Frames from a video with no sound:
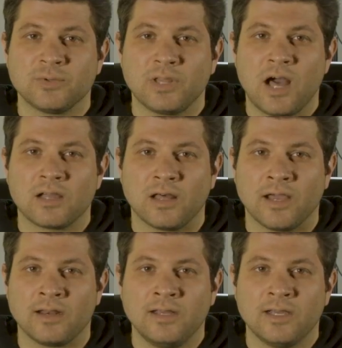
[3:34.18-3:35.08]
to a
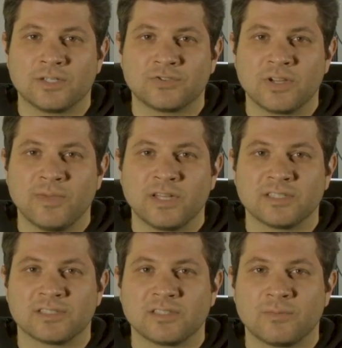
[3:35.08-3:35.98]
logline, a treatment
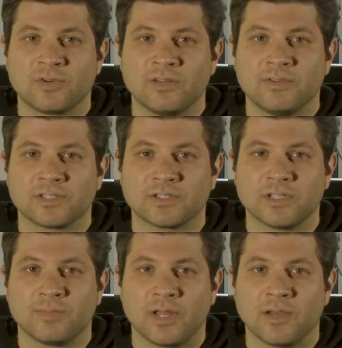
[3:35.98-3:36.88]
is a summary of your
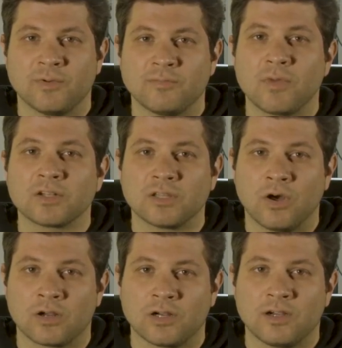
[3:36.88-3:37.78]
screenplay but much
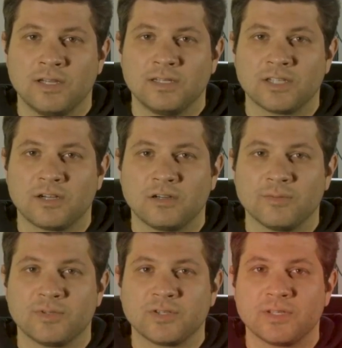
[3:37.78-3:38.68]
longer,
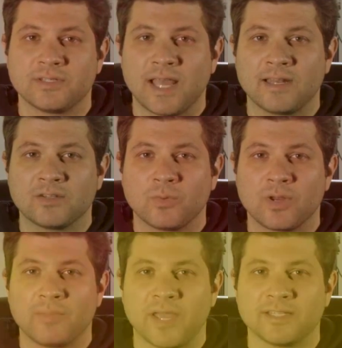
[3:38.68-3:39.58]
generally between 10 to
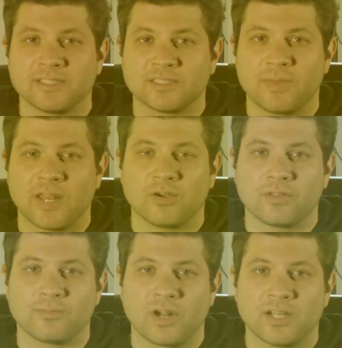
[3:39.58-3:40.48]
20 pages depending on
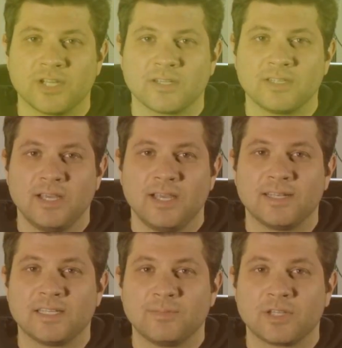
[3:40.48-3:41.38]
the project,
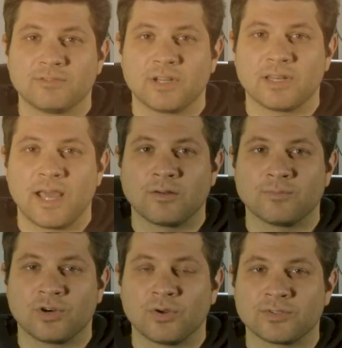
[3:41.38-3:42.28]
and typically written out in
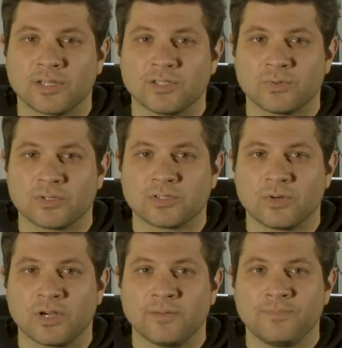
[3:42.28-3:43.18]
prose like a short
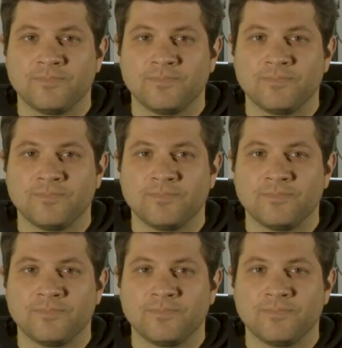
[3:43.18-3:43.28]
story.